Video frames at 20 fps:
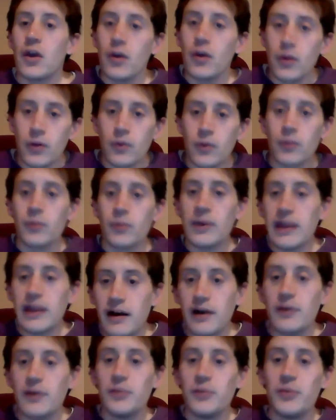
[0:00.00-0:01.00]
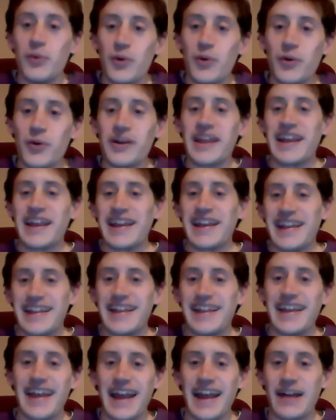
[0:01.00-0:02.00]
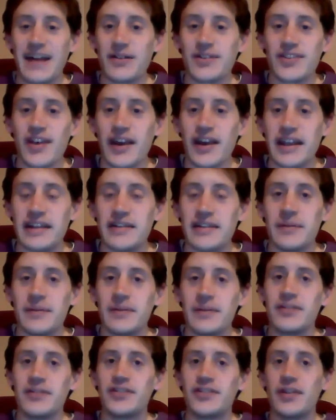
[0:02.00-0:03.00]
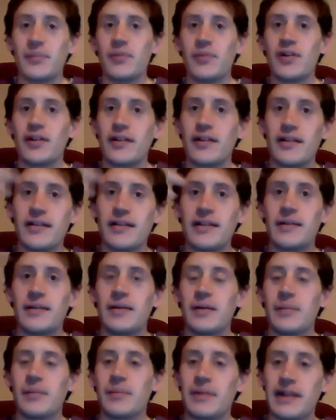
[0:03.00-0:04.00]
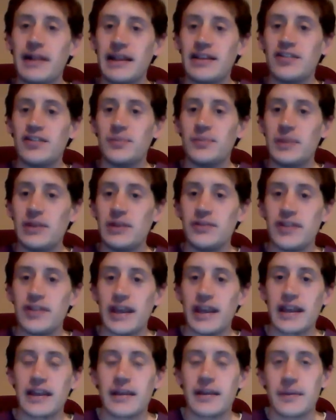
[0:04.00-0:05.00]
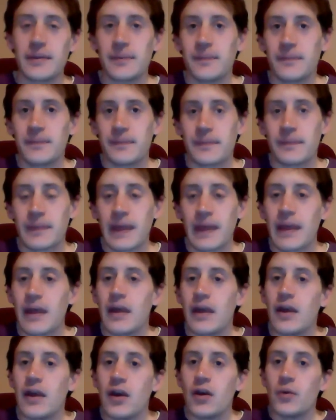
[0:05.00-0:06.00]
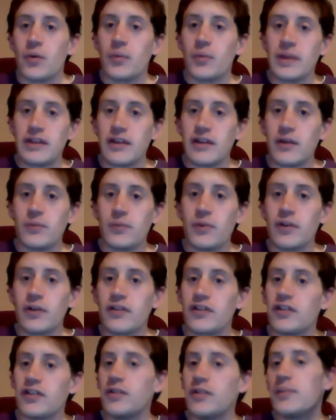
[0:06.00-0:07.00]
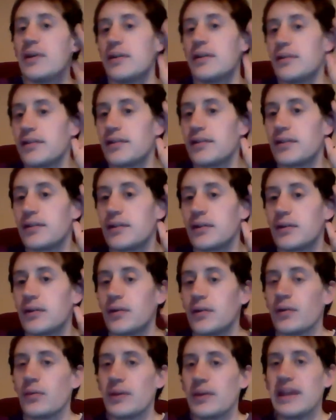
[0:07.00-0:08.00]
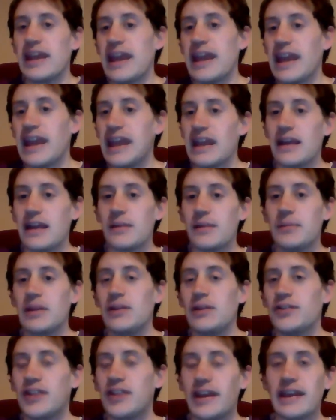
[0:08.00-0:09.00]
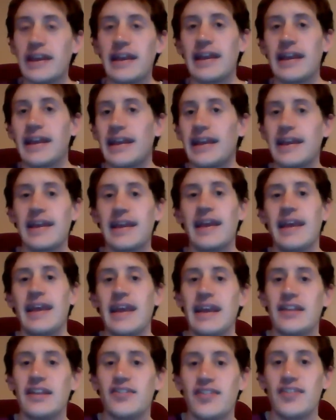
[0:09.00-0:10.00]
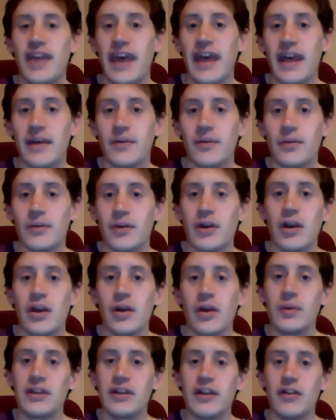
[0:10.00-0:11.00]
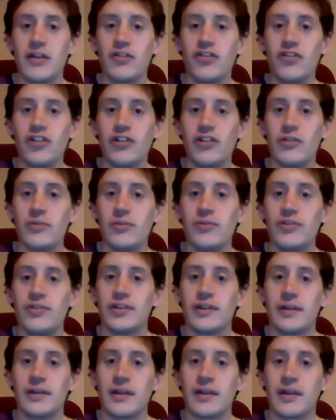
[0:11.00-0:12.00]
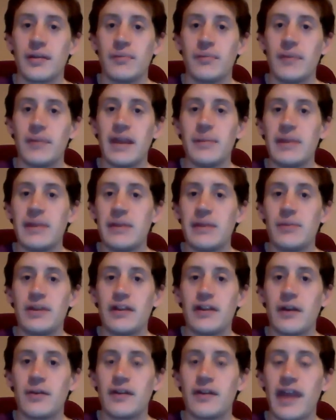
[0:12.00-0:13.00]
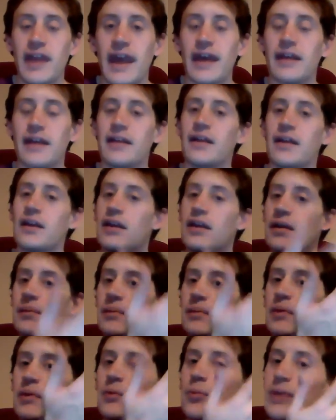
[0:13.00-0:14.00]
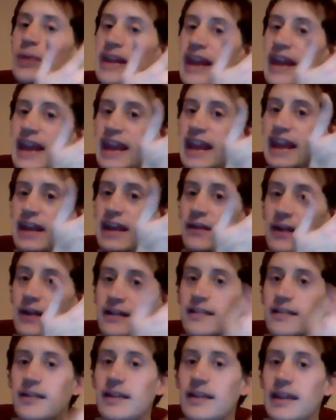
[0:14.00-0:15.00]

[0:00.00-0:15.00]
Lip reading: We are walking outside. Someone plays music. We don't want to, but we hear music. It's there. We don't choose, maybe we don't care, but we hear it.